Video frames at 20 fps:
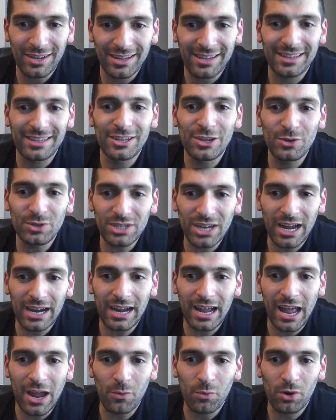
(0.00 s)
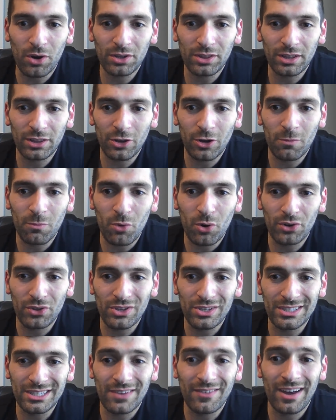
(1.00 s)
Utah guy, worth a little more
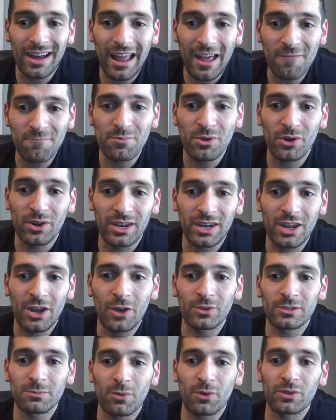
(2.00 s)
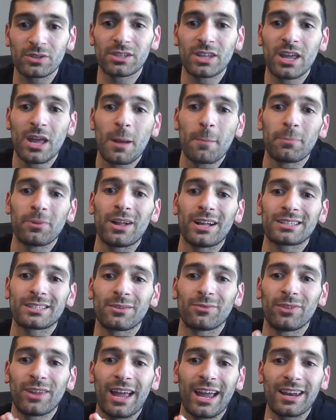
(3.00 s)
than $7.5 billion. He owns most plots
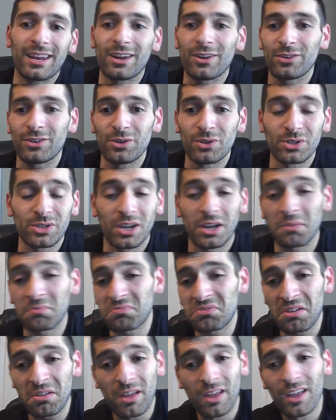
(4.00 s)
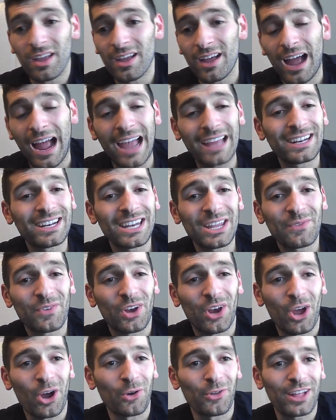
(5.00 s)
of land here in Utah. I didn't even
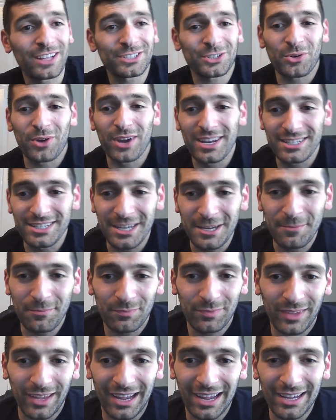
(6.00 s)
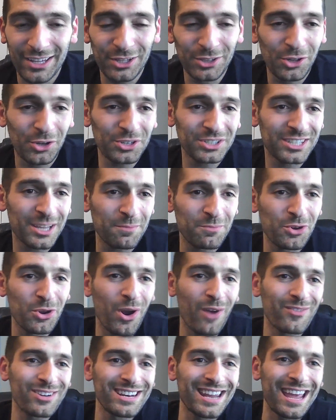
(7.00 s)
know. That's crazy. You learn something new
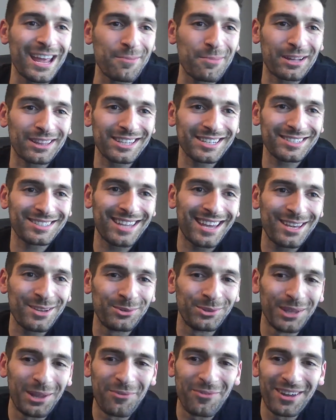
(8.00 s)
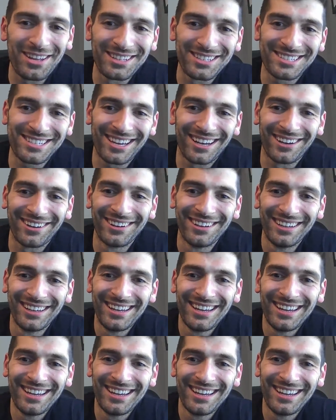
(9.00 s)
every day about the state you live in. So.